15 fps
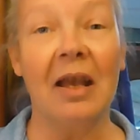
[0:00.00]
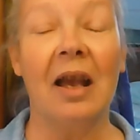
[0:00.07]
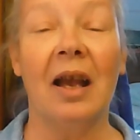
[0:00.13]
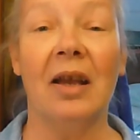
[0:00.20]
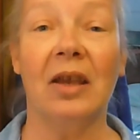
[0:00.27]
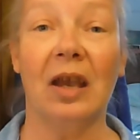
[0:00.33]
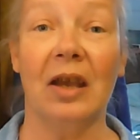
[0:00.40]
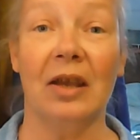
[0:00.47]

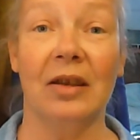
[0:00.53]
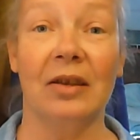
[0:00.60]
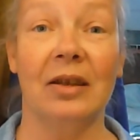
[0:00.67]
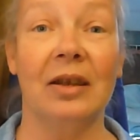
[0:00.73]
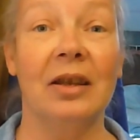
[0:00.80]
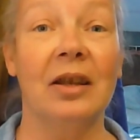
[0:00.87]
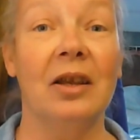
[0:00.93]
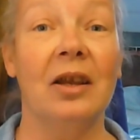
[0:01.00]
Again,
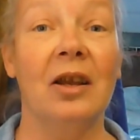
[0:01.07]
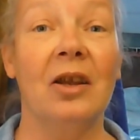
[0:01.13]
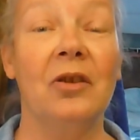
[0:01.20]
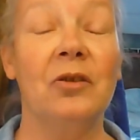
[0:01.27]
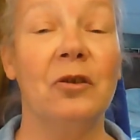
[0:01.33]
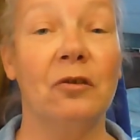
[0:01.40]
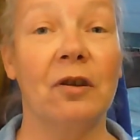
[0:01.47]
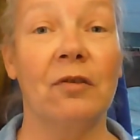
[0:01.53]

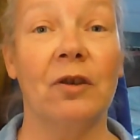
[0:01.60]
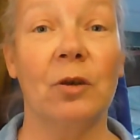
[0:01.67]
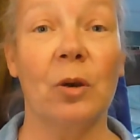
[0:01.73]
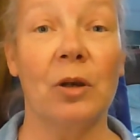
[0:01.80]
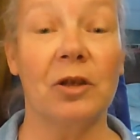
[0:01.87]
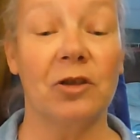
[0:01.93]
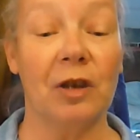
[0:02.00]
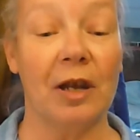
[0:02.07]
New River
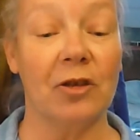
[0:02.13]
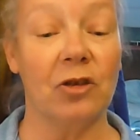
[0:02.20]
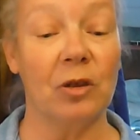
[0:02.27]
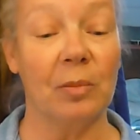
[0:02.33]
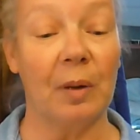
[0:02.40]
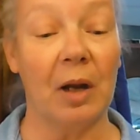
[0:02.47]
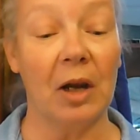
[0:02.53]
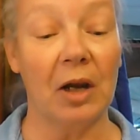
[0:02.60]
Gorge
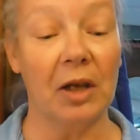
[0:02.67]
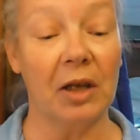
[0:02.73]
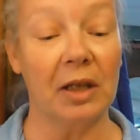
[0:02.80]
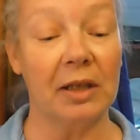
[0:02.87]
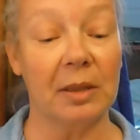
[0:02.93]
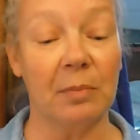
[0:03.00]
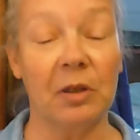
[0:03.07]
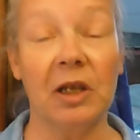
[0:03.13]
National Park.
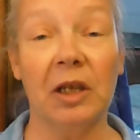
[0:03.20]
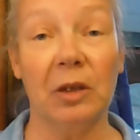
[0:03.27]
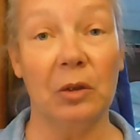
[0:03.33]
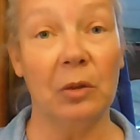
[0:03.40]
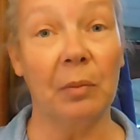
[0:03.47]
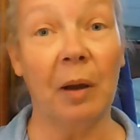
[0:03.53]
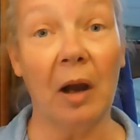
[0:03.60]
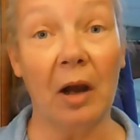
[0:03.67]
It's a pretty
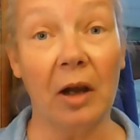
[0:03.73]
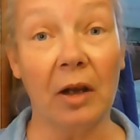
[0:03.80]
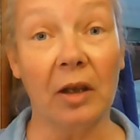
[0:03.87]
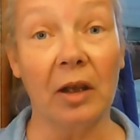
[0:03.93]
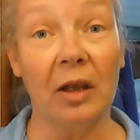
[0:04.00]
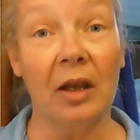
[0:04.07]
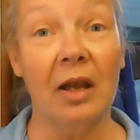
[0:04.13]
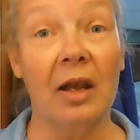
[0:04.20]
new park.
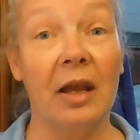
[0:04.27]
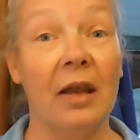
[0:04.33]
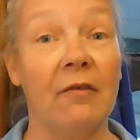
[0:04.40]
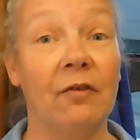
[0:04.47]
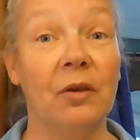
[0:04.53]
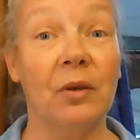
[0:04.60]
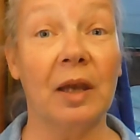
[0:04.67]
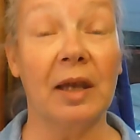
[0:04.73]

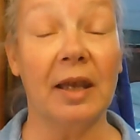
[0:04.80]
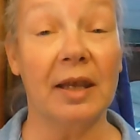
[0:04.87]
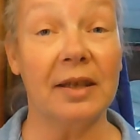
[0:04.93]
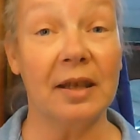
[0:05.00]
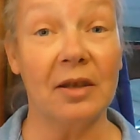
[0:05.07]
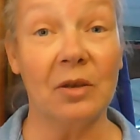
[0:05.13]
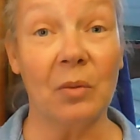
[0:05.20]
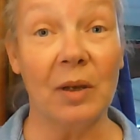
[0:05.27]
If you can get
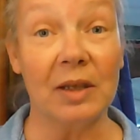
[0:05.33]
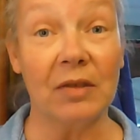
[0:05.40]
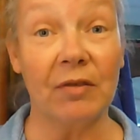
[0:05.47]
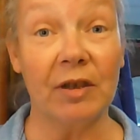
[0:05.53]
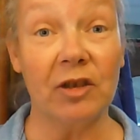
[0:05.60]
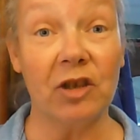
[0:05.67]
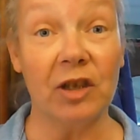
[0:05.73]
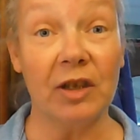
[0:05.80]
down to West
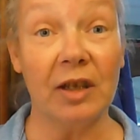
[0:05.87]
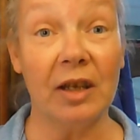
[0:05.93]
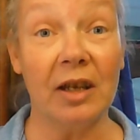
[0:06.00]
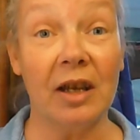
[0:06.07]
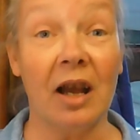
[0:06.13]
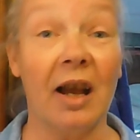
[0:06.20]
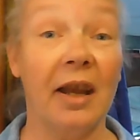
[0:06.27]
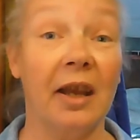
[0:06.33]

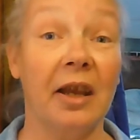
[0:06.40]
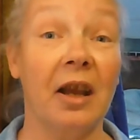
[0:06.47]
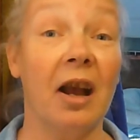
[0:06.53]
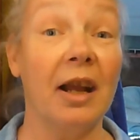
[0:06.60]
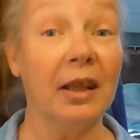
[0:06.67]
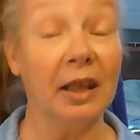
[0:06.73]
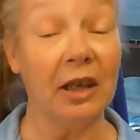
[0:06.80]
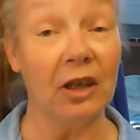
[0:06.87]
Virginia, I
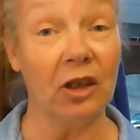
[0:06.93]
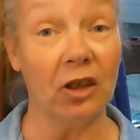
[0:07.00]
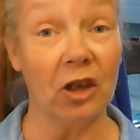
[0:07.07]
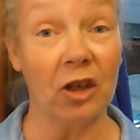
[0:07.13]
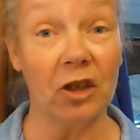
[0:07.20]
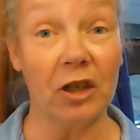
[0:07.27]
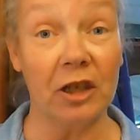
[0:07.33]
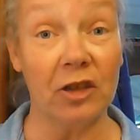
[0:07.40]
highly
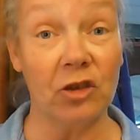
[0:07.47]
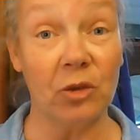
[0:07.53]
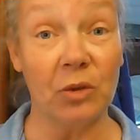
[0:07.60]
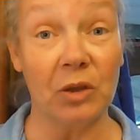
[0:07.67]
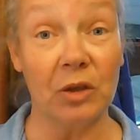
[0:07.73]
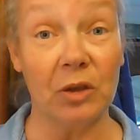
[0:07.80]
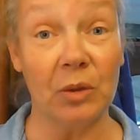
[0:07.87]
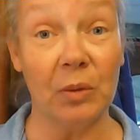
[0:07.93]
encourage you
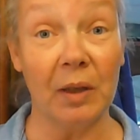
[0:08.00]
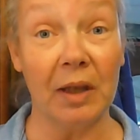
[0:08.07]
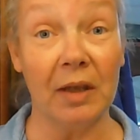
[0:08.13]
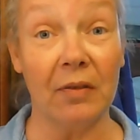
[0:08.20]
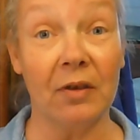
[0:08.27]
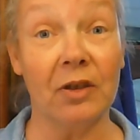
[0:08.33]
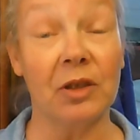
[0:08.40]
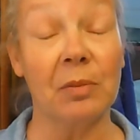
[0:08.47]
to do
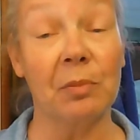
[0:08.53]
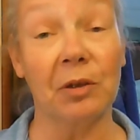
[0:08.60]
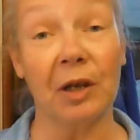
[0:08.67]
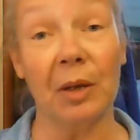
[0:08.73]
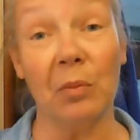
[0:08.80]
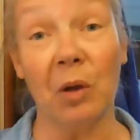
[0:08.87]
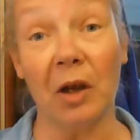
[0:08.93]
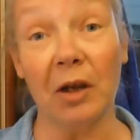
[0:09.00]
it. There's some
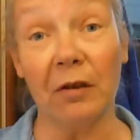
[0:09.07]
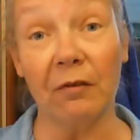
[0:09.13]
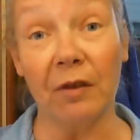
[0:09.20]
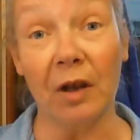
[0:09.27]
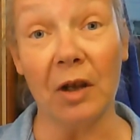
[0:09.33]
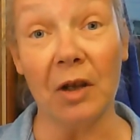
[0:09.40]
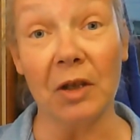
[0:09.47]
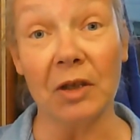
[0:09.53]
great
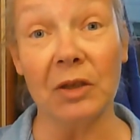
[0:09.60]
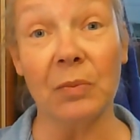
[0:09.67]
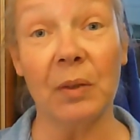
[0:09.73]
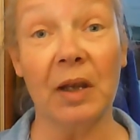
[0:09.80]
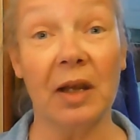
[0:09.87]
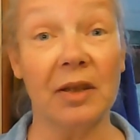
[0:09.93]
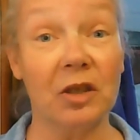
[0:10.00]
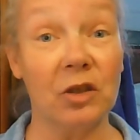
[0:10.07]
waterfalls. We
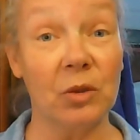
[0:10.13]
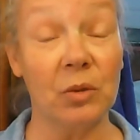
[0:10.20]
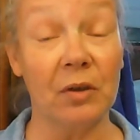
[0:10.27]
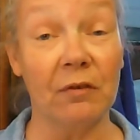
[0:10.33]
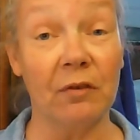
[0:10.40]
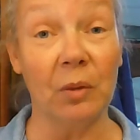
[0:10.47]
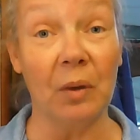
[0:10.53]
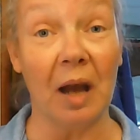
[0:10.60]
got to do a
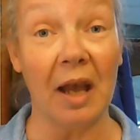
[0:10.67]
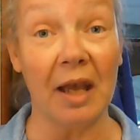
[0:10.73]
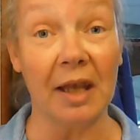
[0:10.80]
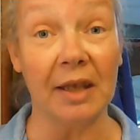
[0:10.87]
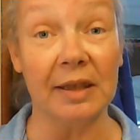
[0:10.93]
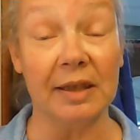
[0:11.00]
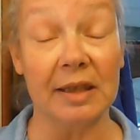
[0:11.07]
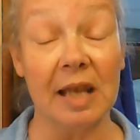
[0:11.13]

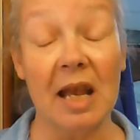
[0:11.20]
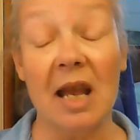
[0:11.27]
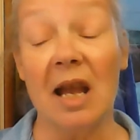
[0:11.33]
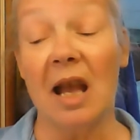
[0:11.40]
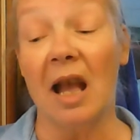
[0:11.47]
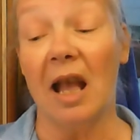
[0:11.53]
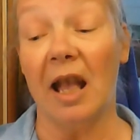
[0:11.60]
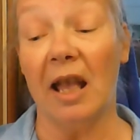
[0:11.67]
hikes,
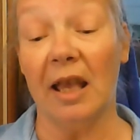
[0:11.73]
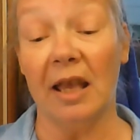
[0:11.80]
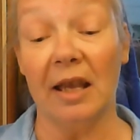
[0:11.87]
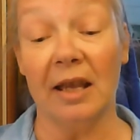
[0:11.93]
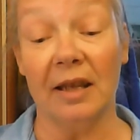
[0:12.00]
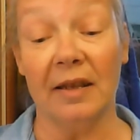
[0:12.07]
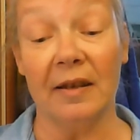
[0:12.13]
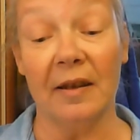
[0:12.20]

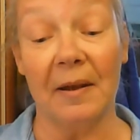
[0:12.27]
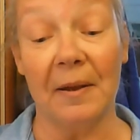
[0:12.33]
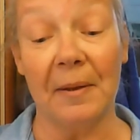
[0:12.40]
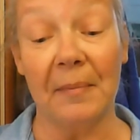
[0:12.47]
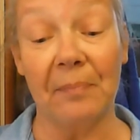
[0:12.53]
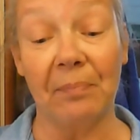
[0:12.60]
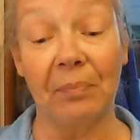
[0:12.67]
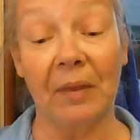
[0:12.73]
and
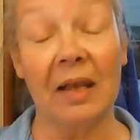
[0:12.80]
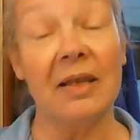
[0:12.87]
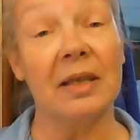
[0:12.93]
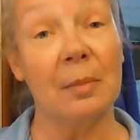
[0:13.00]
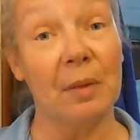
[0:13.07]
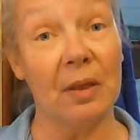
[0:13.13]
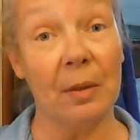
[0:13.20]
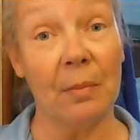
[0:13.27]

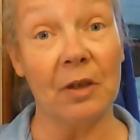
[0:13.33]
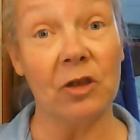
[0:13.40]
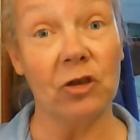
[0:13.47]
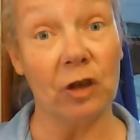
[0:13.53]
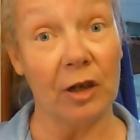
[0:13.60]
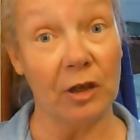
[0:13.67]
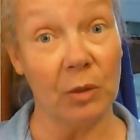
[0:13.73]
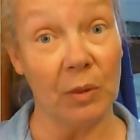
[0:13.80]
some of them are
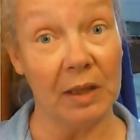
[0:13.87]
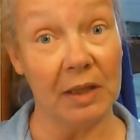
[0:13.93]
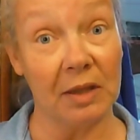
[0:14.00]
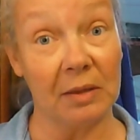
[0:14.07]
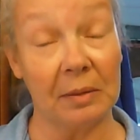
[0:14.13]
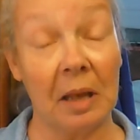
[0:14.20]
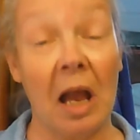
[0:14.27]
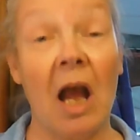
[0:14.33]

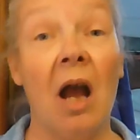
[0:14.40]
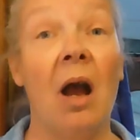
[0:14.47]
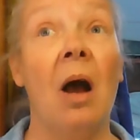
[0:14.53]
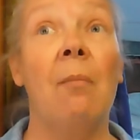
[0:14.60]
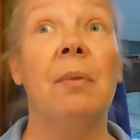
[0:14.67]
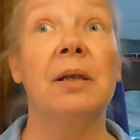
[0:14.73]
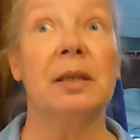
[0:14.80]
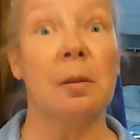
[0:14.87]
strenuous,
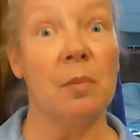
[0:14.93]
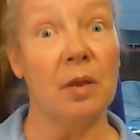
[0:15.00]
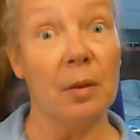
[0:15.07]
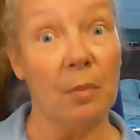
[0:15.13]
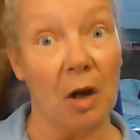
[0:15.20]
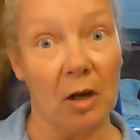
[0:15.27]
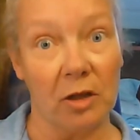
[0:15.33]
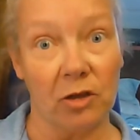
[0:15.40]
but some of
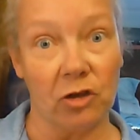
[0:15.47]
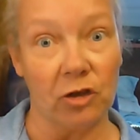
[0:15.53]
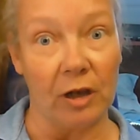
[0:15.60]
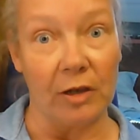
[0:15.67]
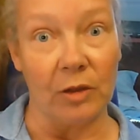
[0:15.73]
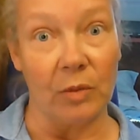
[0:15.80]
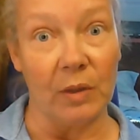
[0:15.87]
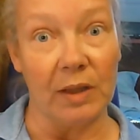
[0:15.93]
them aren't
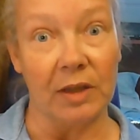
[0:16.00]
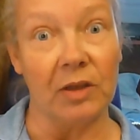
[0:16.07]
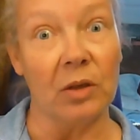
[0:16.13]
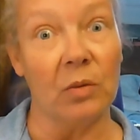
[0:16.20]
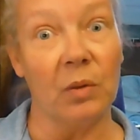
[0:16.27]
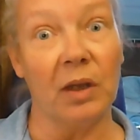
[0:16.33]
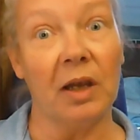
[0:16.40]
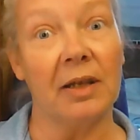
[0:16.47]
strenuous.
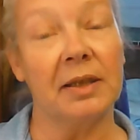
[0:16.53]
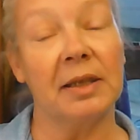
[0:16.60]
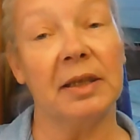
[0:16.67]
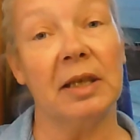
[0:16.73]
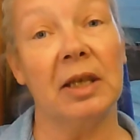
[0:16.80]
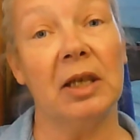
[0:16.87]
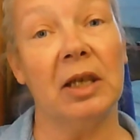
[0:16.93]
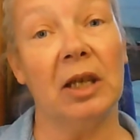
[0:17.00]
So we got to
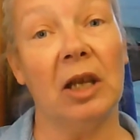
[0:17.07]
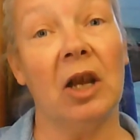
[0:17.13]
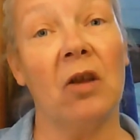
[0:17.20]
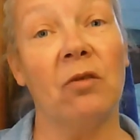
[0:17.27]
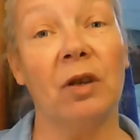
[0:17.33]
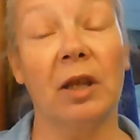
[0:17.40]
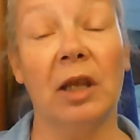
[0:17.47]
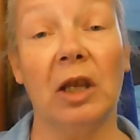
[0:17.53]
see a
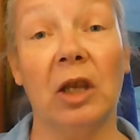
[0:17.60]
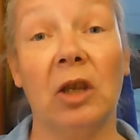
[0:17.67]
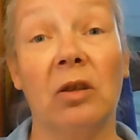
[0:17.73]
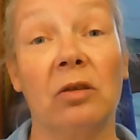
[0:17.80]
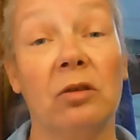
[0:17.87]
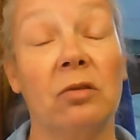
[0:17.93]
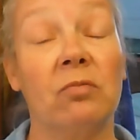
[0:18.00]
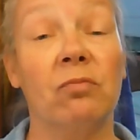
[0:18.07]
really,
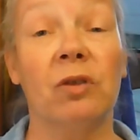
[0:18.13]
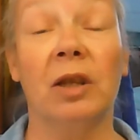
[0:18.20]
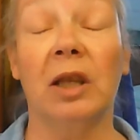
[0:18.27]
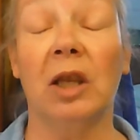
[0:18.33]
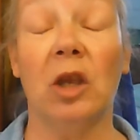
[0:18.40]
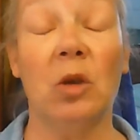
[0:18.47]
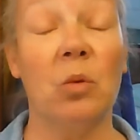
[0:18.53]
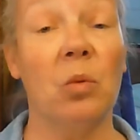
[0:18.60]
really
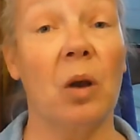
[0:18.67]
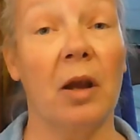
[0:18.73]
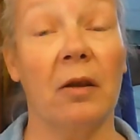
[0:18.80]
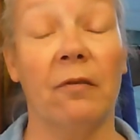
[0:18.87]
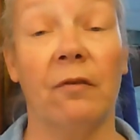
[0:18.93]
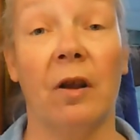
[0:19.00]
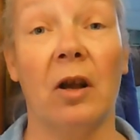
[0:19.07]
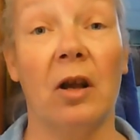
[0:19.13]
cute
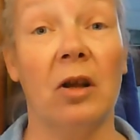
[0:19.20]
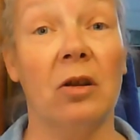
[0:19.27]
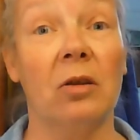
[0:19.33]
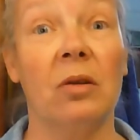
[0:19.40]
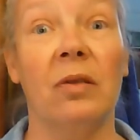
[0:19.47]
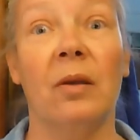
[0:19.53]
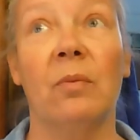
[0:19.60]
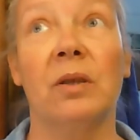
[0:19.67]
waterfall
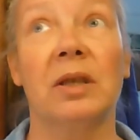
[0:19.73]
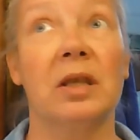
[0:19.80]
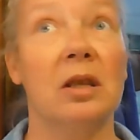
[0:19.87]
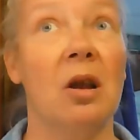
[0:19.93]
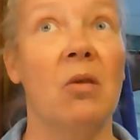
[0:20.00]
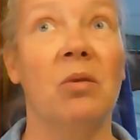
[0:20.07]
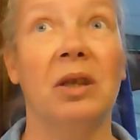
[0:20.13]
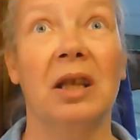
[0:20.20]
that was
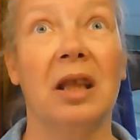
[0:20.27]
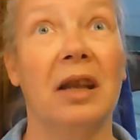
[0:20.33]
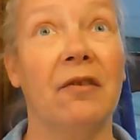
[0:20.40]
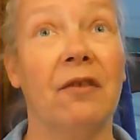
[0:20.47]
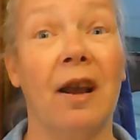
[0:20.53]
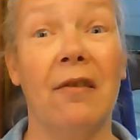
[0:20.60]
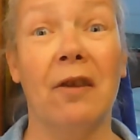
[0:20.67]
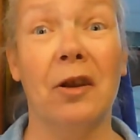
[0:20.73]
only like
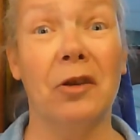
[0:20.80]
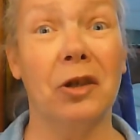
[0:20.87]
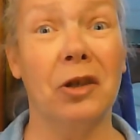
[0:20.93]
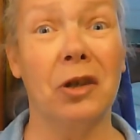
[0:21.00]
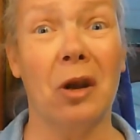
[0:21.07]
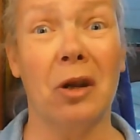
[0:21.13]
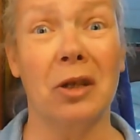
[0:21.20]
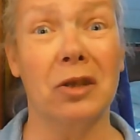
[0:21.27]
500
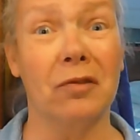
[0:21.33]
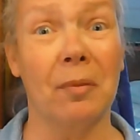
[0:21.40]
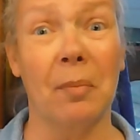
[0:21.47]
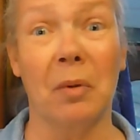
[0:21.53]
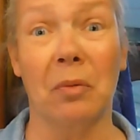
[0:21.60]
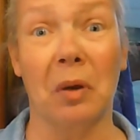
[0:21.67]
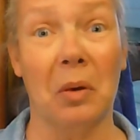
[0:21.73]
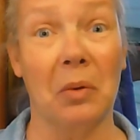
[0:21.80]
yards from
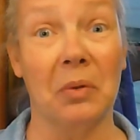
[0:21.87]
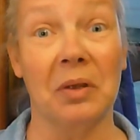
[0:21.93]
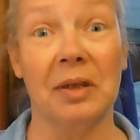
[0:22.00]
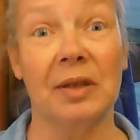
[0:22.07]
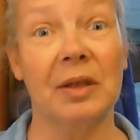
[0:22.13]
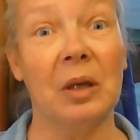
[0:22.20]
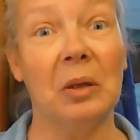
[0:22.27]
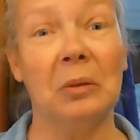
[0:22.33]
the road.
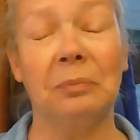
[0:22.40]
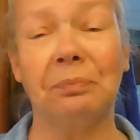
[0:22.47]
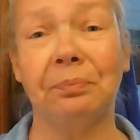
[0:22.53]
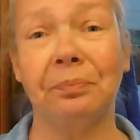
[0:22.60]
So